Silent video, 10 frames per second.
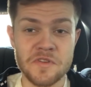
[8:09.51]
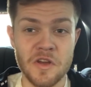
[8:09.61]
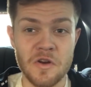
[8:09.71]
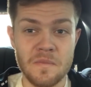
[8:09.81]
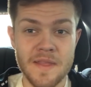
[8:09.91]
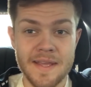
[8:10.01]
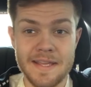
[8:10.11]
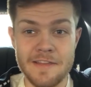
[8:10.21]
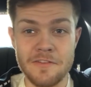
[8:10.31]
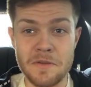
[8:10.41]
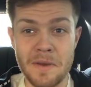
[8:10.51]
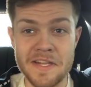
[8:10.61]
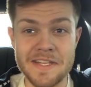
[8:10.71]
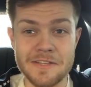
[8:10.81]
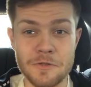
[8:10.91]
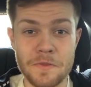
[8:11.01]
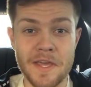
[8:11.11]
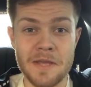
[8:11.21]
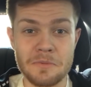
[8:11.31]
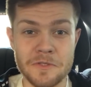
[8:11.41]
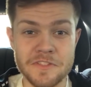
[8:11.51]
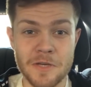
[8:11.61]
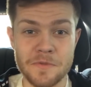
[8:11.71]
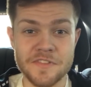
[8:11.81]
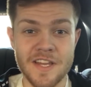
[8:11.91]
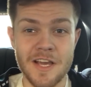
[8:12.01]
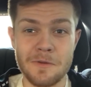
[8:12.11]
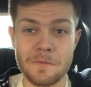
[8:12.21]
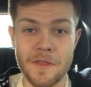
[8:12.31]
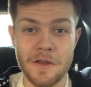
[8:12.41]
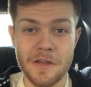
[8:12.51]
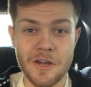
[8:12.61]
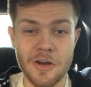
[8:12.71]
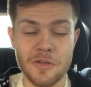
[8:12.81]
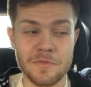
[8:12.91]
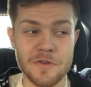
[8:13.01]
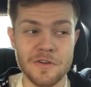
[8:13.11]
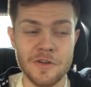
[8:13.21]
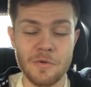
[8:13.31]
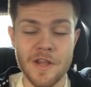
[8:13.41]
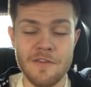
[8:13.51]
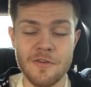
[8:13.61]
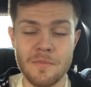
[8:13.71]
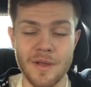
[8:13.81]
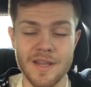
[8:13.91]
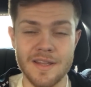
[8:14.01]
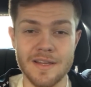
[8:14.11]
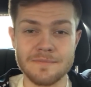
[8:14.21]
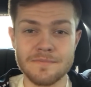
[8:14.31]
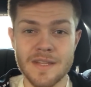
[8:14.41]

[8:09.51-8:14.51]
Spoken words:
So if anybody can do that, please help us out, the car community or whatever. But